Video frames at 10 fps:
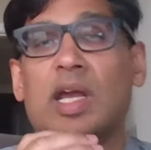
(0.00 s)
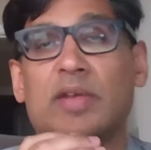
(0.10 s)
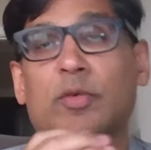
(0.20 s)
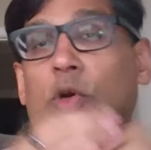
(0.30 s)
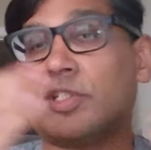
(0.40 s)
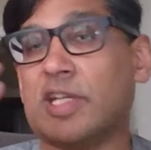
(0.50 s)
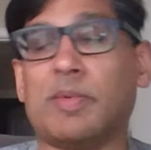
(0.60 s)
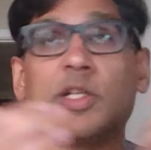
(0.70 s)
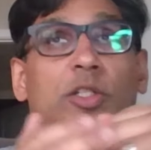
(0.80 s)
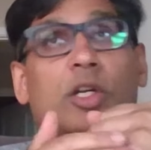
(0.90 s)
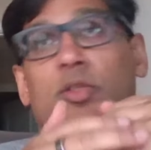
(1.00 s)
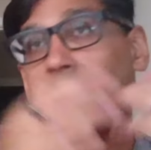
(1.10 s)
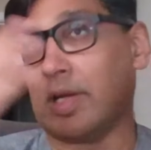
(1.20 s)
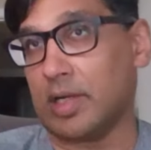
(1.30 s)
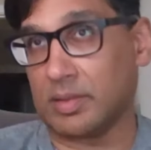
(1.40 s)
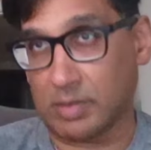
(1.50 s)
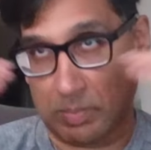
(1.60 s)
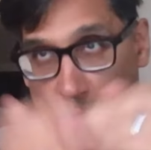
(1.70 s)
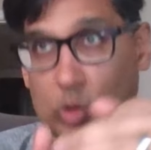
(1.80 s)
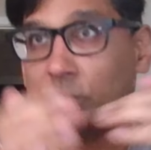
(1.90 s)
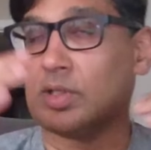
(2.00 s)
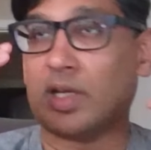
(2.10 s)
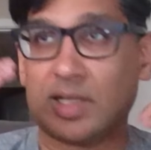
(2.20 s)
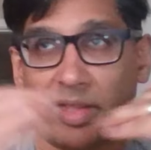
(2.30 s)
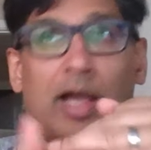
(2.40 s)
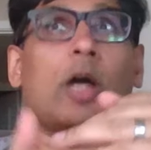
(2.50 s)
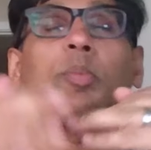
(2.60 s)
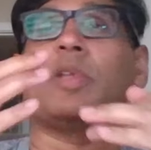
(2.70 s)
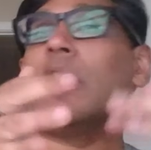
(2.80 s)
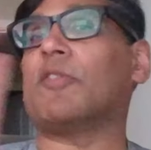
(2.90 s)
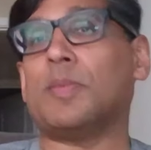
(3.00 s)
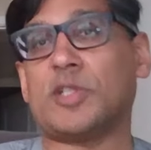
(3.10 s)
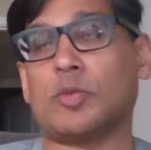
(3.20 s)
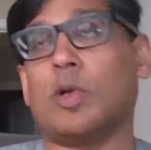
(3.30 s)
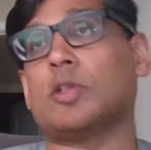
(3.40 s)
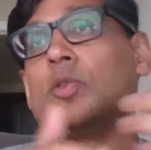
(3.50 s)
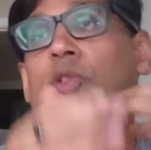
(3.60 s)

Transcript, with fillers: And of course, Databricks does run on multi-cloud platforms as well too.